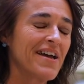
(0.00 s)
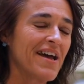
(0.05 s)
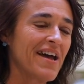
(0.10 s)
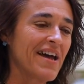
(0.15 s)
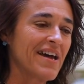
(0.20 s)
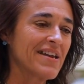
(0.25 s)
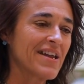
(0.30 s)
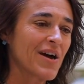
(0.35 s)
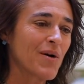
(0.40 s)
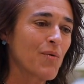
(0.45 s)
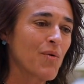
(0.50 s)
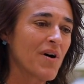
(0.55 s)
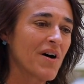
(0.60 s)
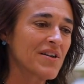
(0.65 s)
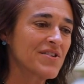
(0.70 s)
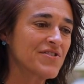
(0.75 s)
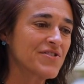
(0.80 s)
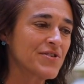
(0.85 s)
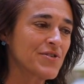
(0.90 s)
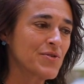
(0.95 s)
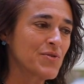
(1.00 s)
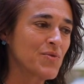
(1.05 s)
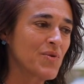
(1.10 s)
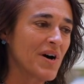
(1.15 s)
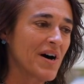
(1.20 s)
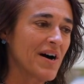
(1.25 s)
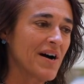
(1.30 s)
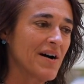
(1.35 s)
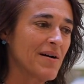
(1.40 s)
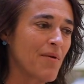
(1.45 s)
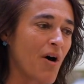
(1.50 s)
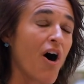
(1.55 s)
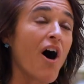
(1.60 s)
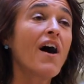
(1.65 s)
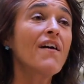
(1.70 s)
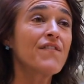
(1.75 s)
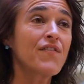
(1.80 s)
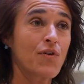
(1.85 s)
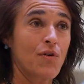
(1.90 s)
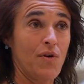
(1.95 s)
And I want to uh,
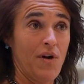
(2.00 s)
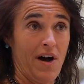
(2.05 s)
offer